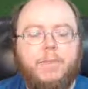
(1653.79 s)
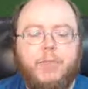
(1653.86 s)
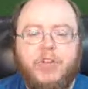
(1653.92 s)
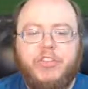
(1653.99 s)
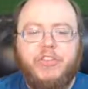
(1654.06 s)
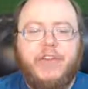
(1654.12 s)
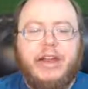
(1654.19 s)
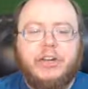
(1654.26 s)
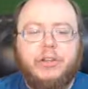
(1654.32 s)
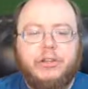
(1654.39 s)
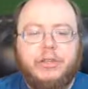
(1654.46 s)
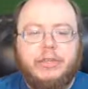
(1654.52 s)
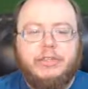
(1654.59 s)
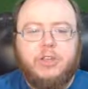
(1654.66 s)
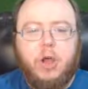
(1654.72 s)
But the fact
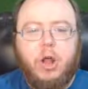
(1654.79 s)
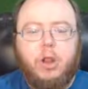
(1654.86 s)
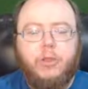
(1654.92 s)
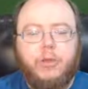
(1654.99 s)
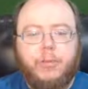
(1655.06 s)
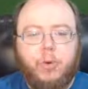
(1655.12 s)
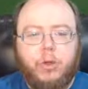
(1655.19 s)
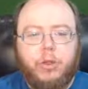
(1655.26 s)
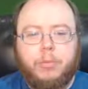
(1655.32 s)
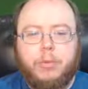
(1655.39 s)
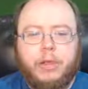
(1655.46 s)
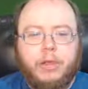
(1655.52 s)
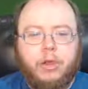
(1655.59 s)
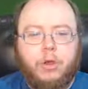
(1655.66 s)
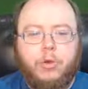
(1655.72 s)
is, all of the
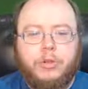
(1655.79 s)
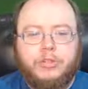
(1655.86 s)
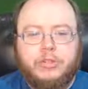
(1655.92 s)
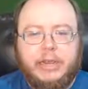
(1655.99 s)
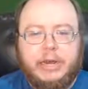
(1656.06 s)
boilerplate code is